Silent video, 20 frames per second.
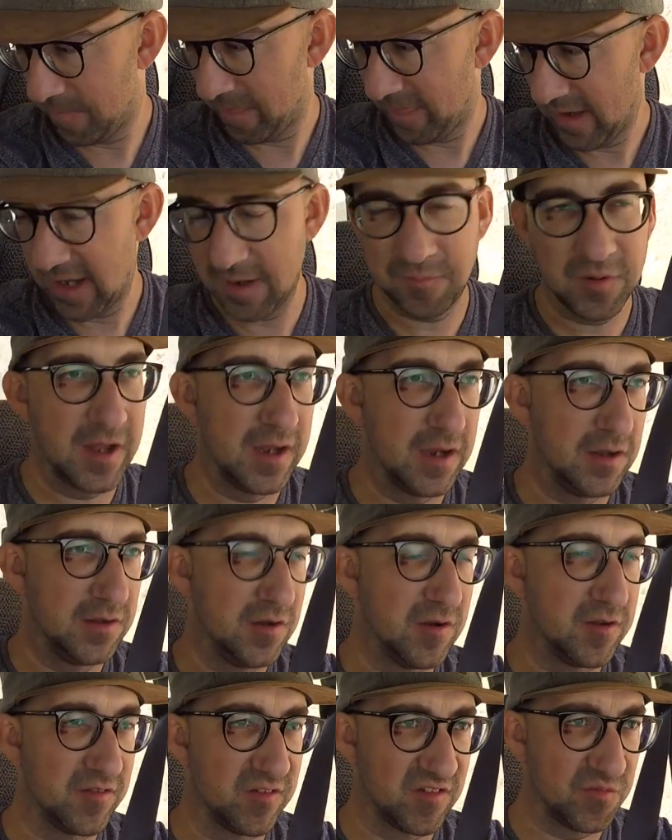I plan on
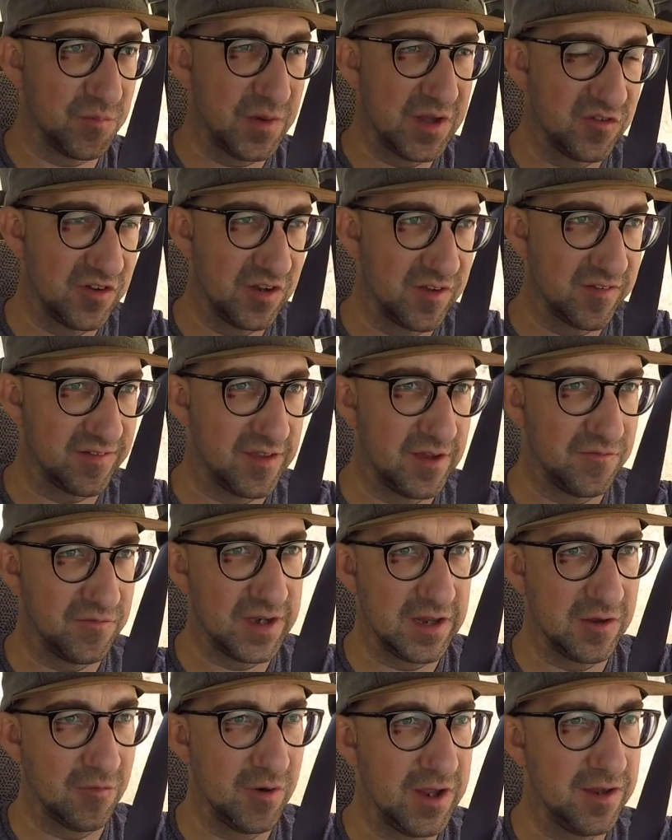doing suspension and stuff
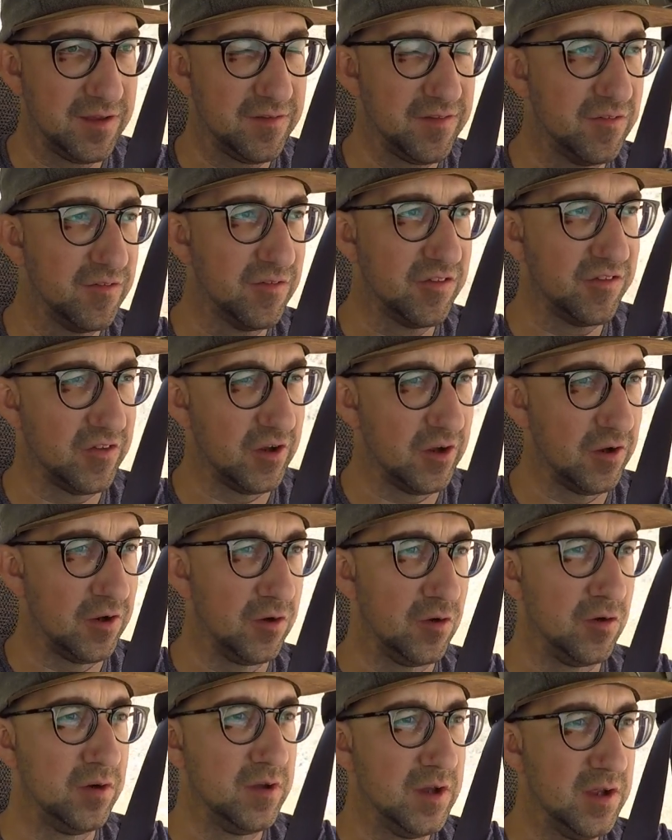anyways,
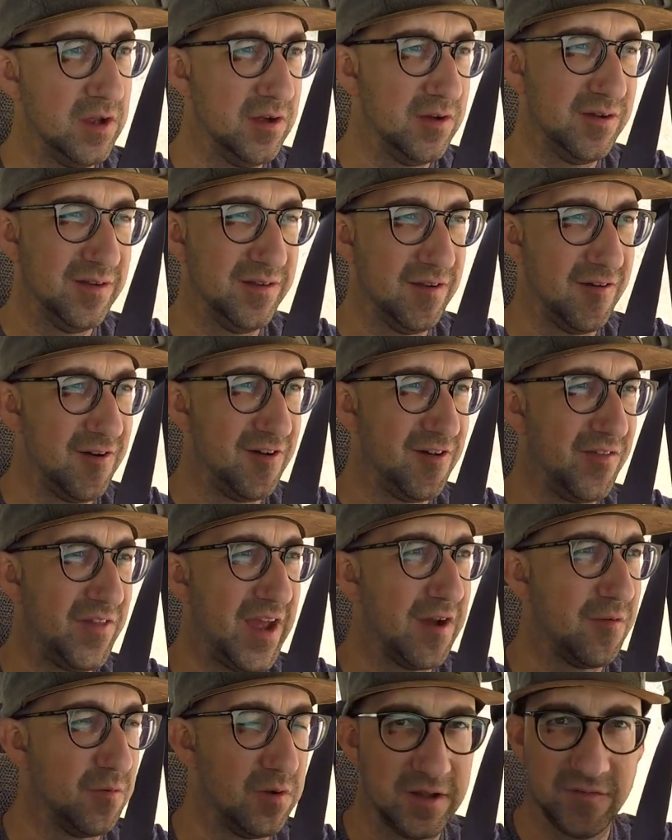so all
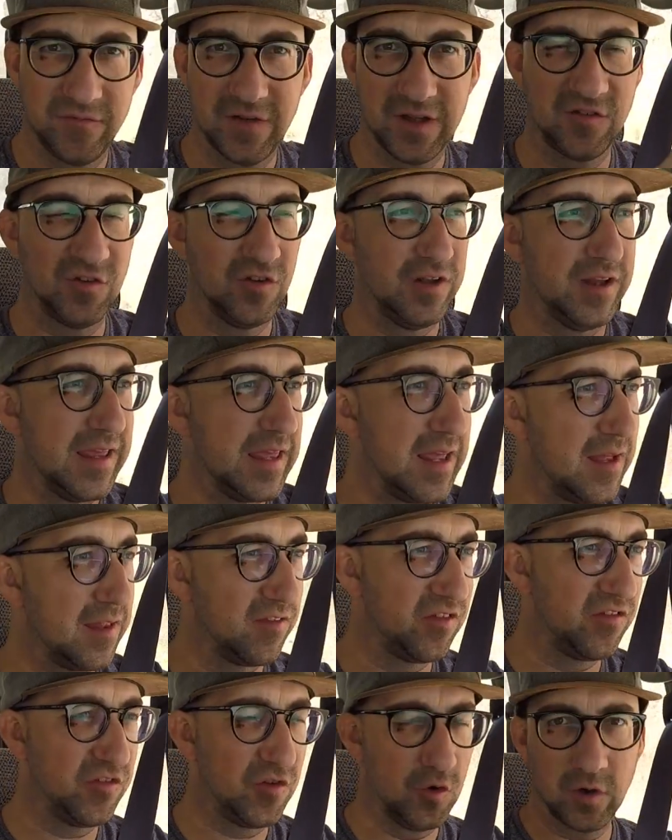that will eventually get
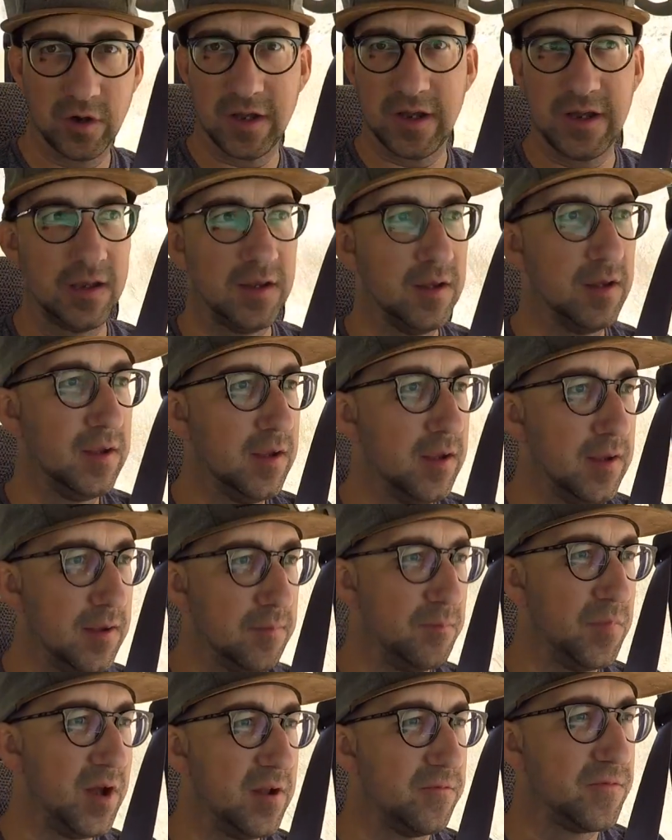sorted.
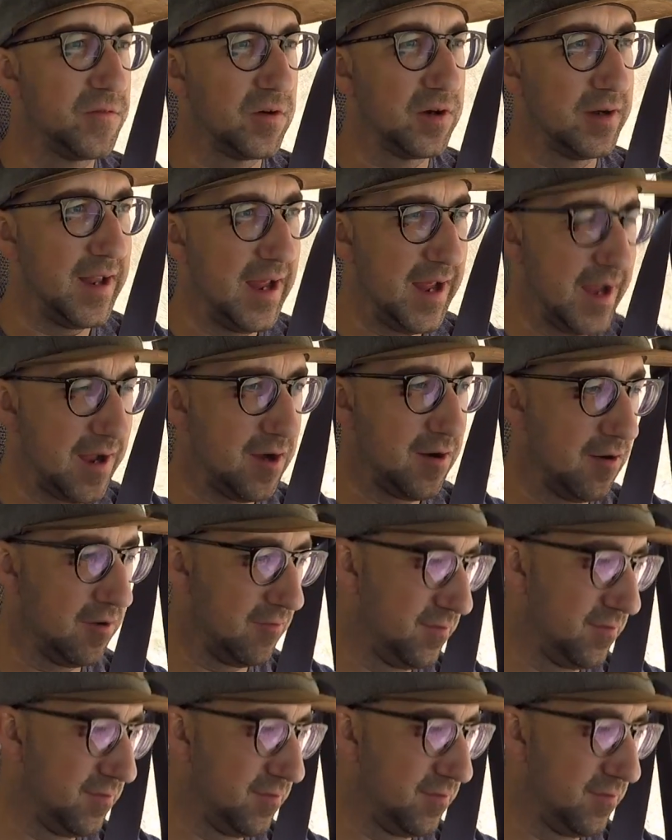But for now,